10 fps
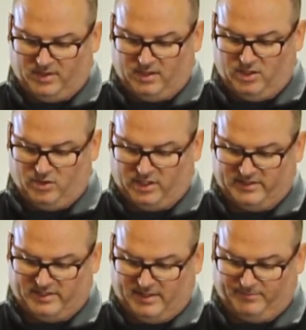you can
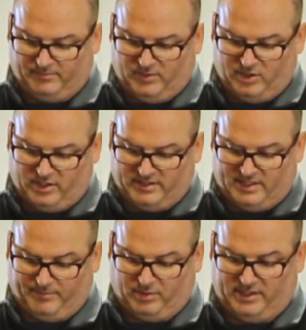
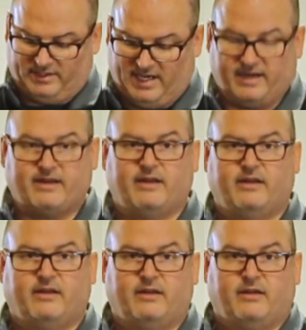simply take
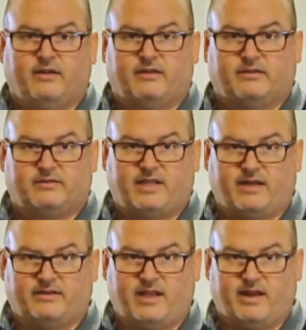
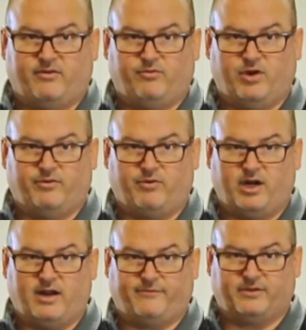that, run
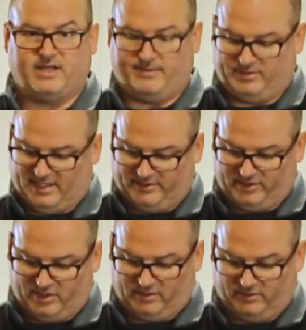right off the temp
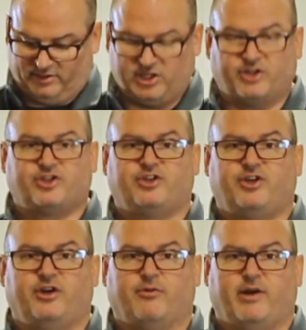sensor and touch it
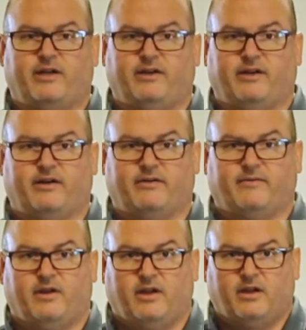to your radiator.
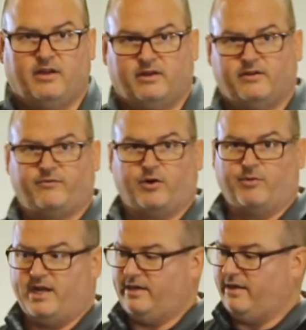If your
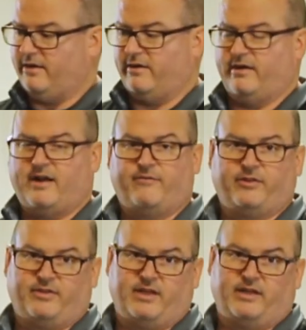radiator and
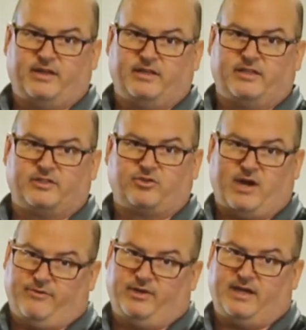everything is
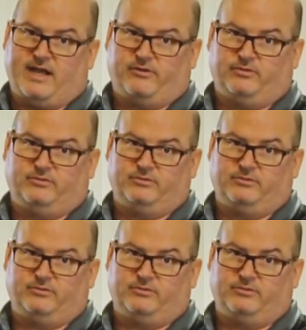grounded out